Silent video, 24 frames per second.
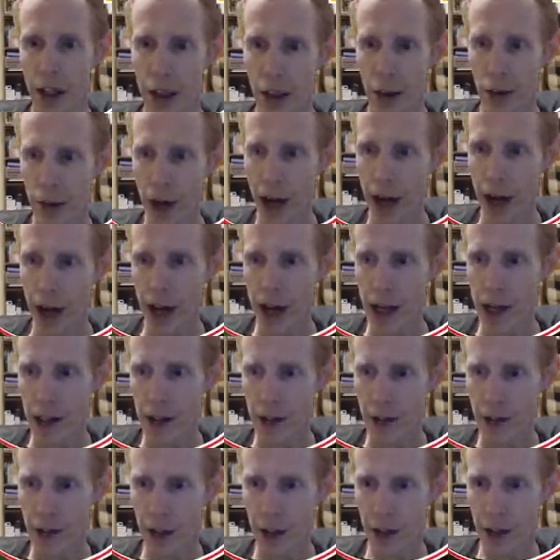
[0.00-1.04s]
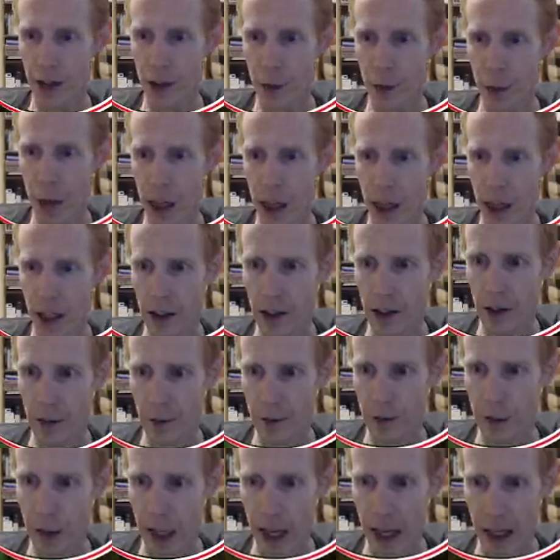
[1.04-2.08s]
grass and making some
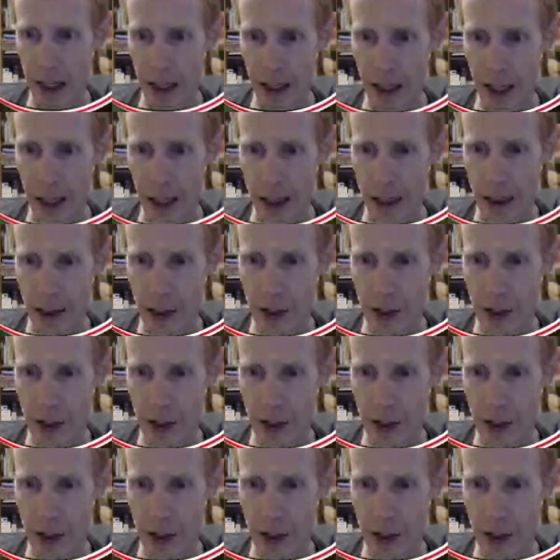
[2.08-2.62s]
flat land to